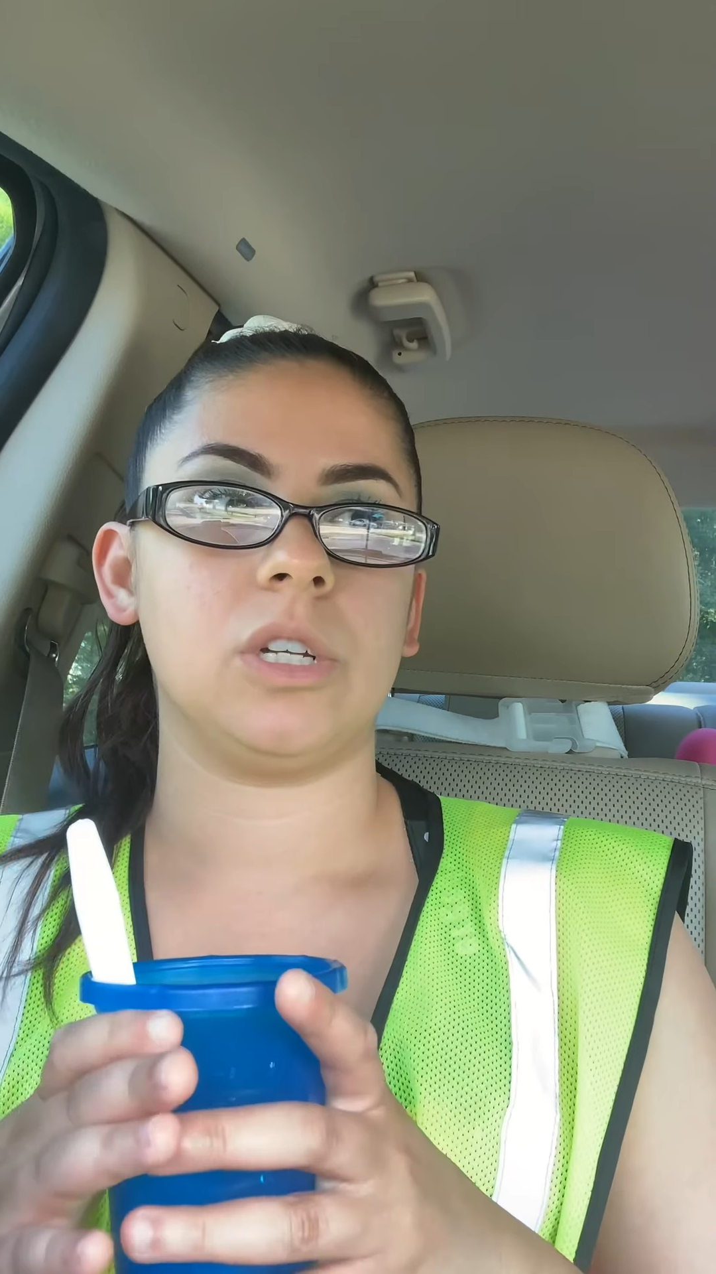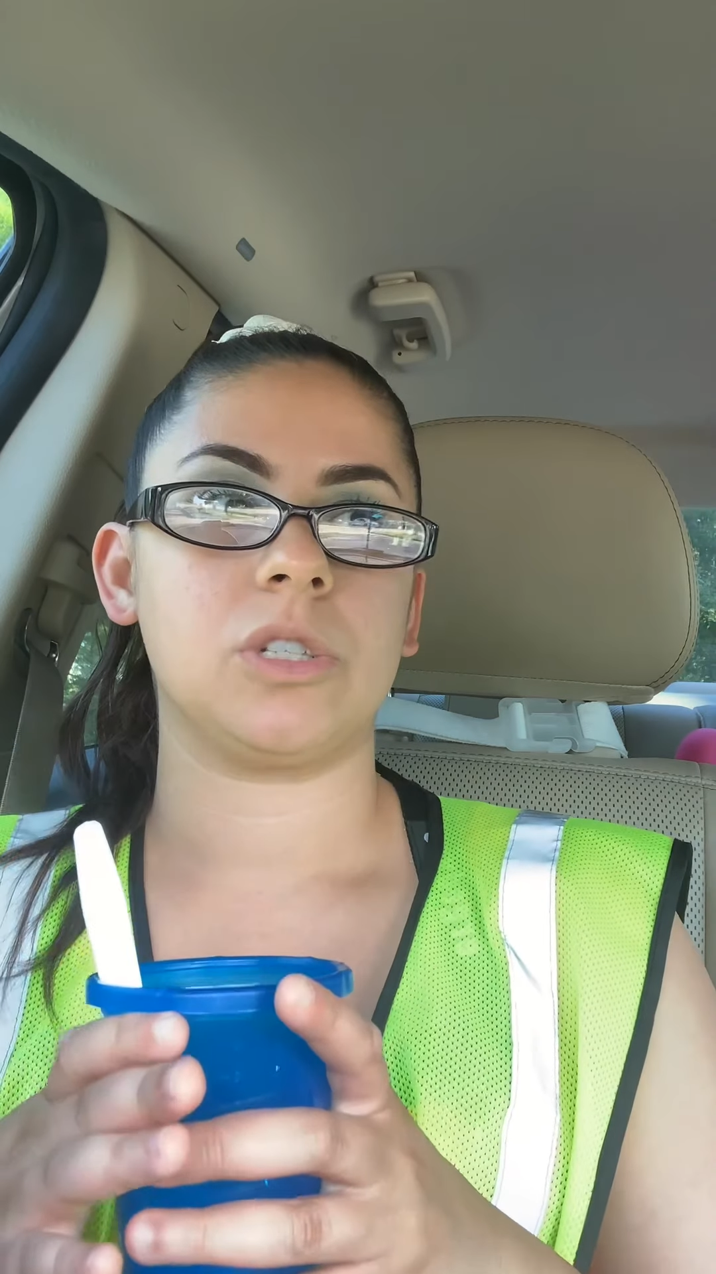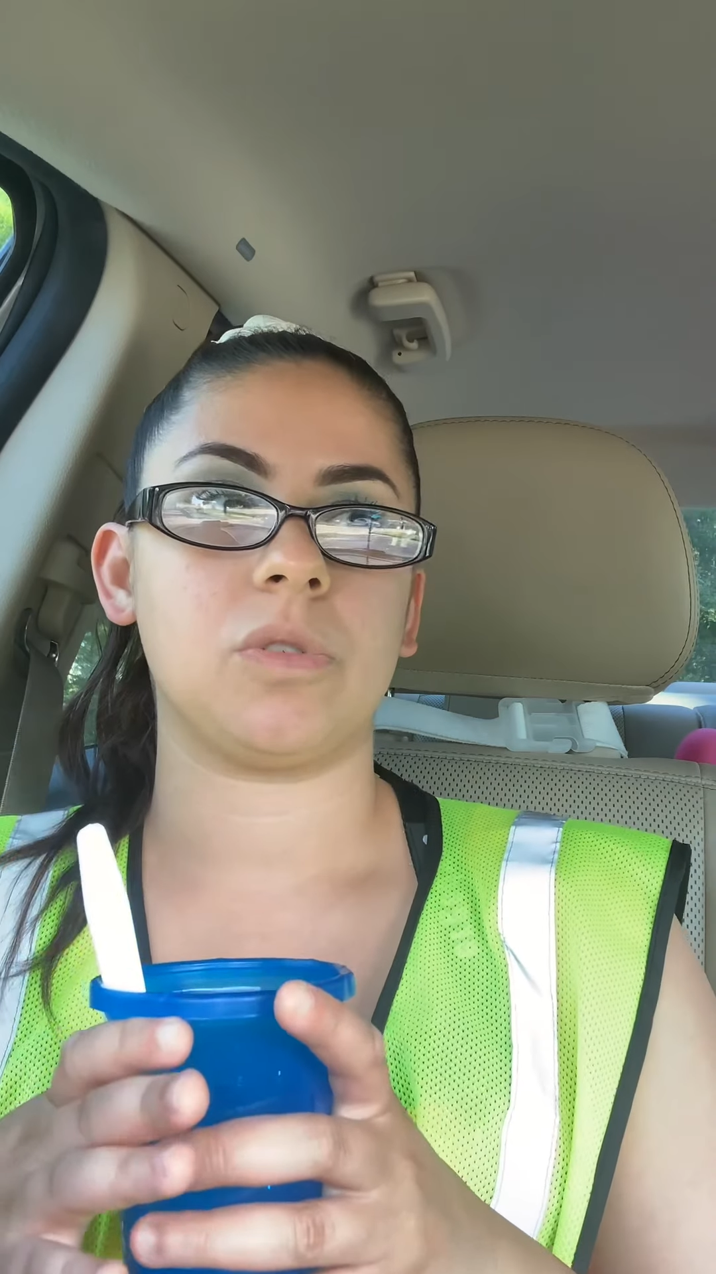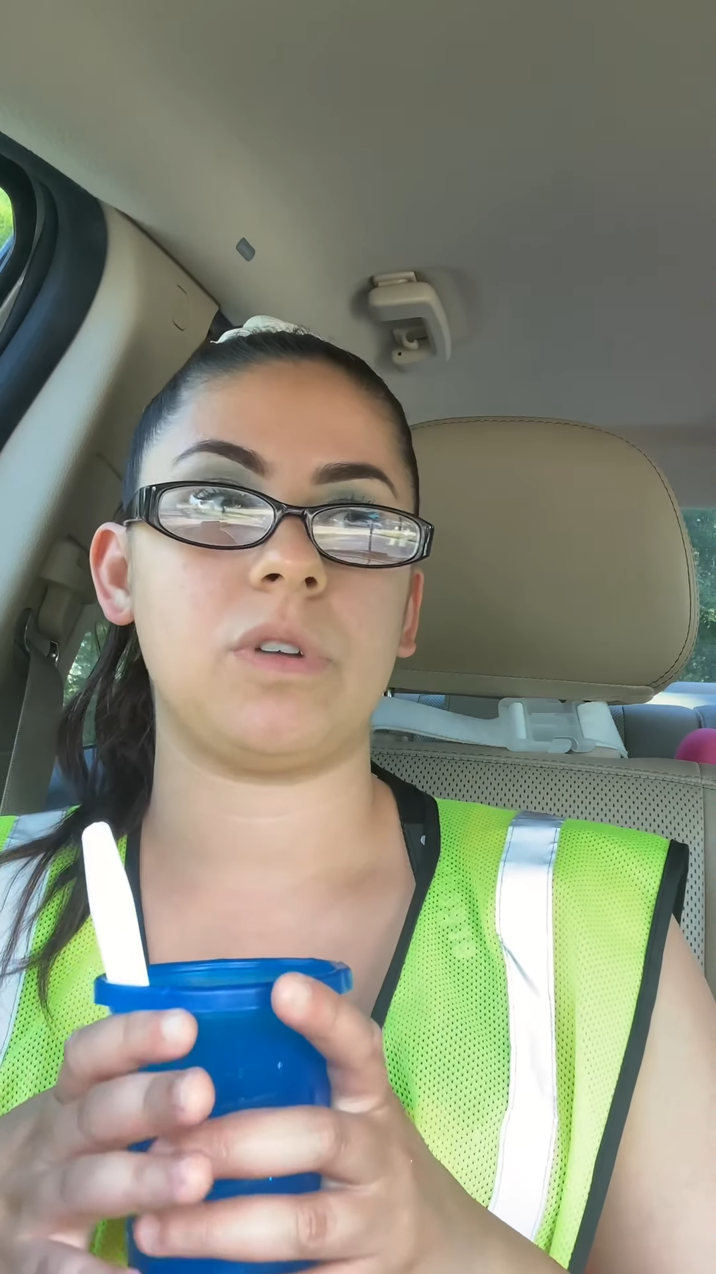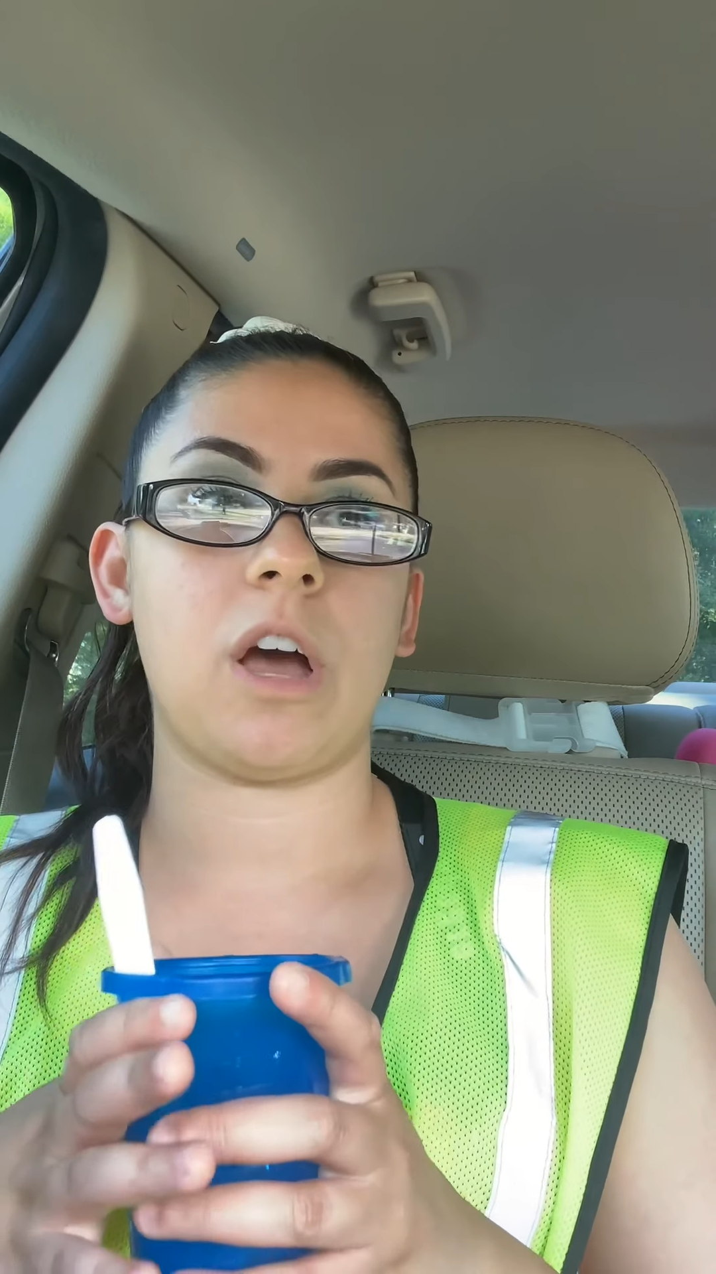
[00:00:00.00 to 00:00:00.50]

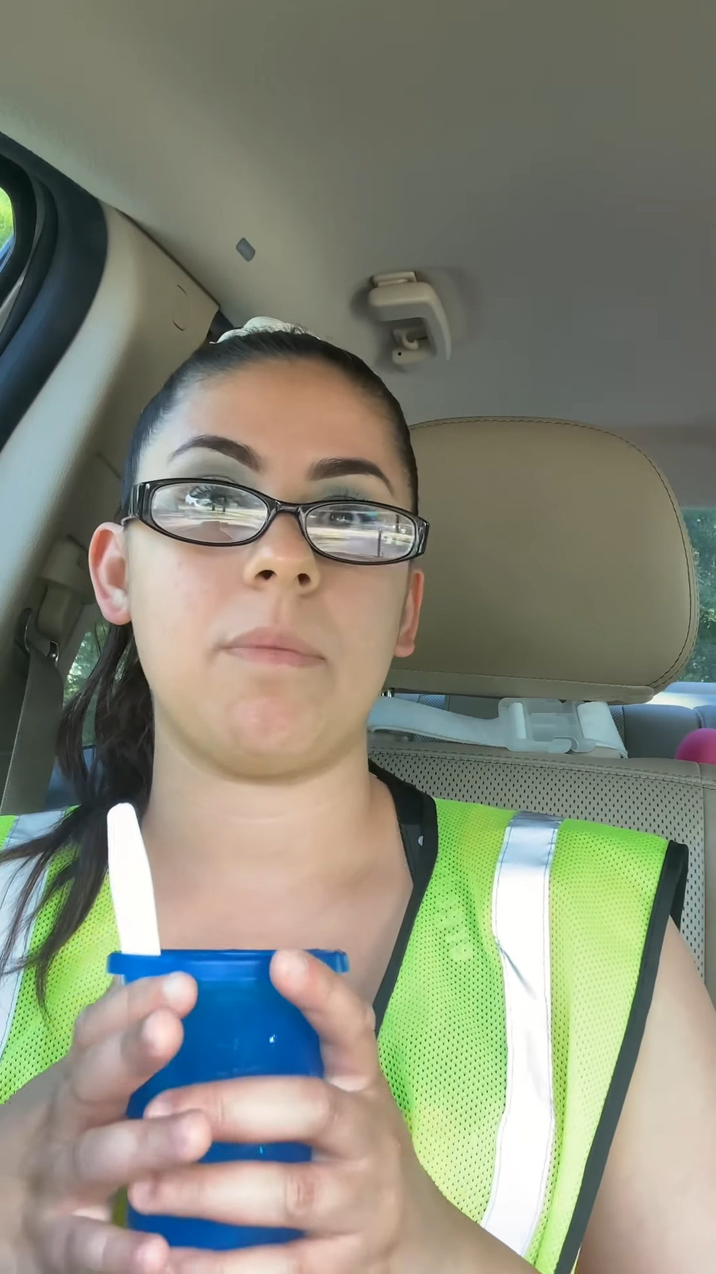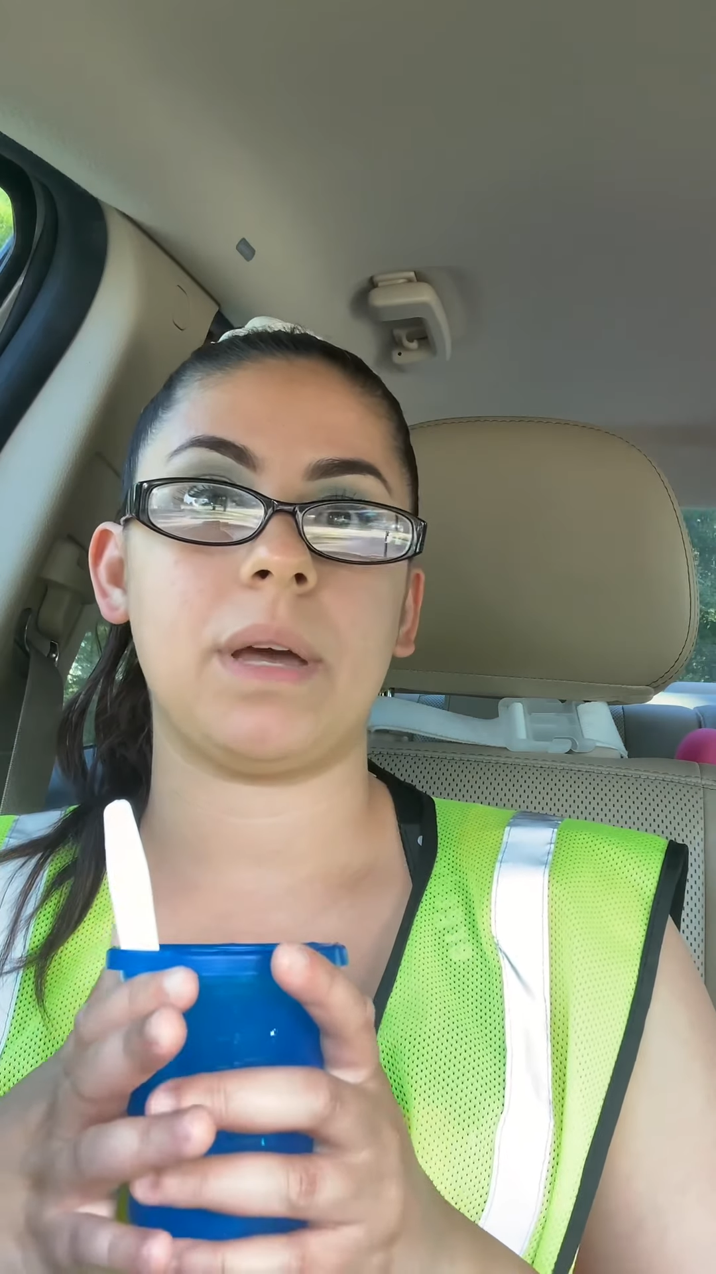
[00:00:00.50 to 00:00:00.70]
So now